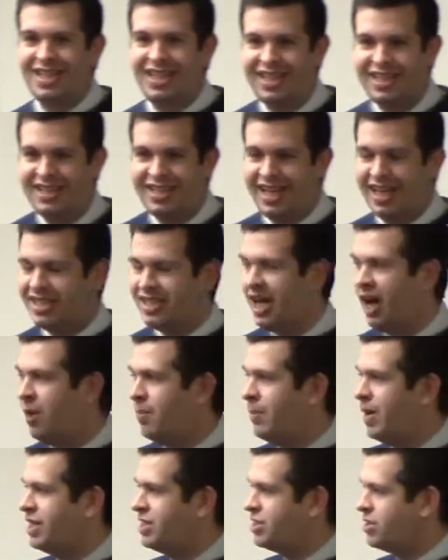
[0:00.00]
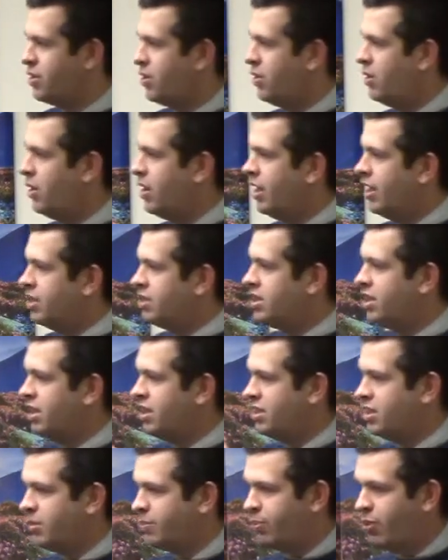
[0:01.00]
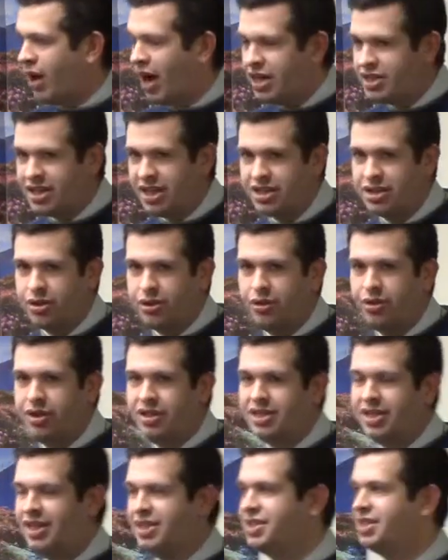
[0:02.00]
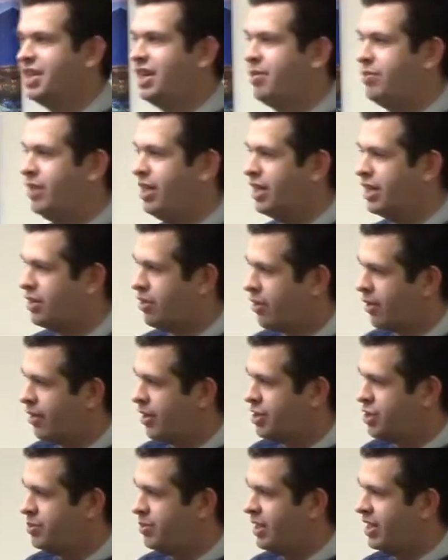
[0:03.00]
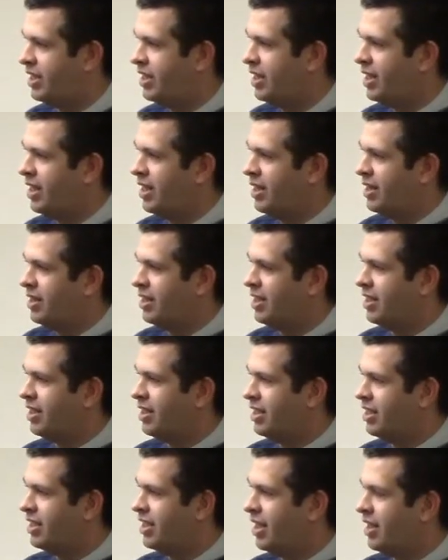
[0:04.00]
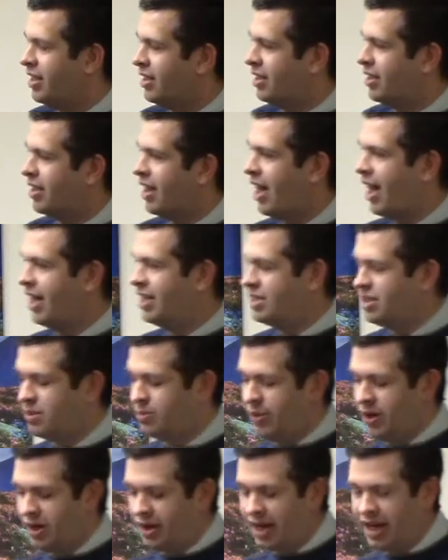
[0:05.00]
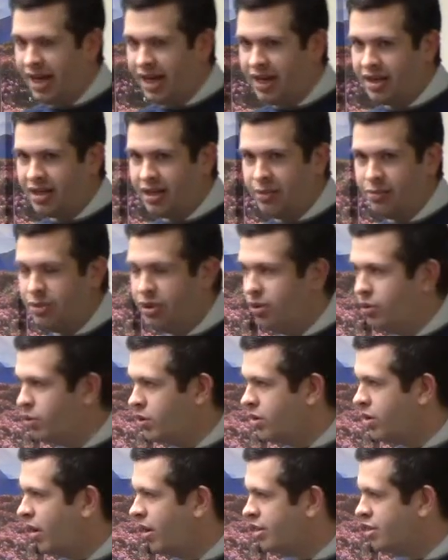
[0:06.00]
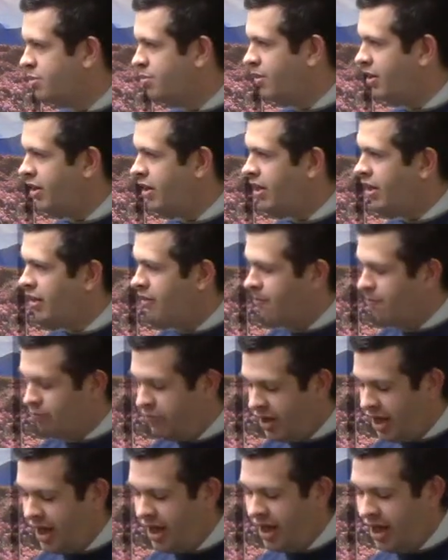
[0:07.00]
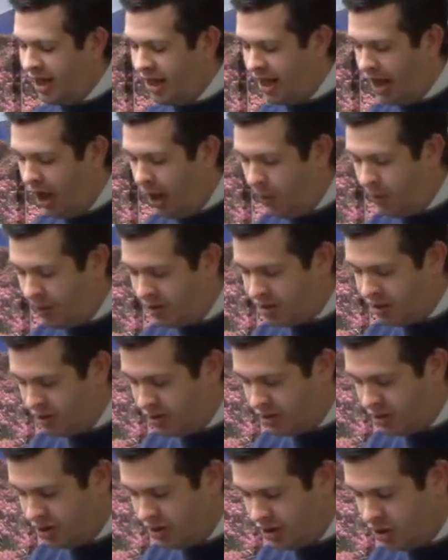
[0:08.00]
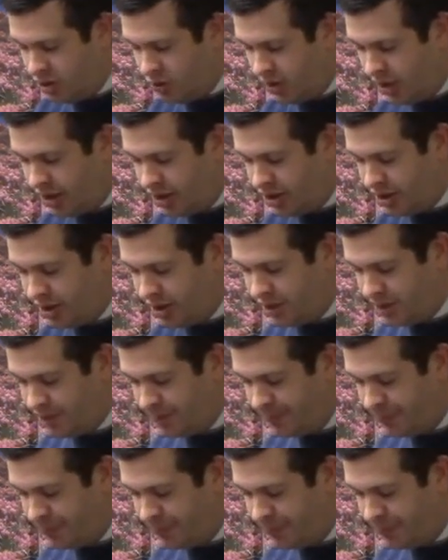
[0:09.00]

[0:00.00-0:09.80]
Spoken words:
these things, help my soul to process through these things and get me encouragement, then God's Spirit can commune with our spirit and help us in those situations.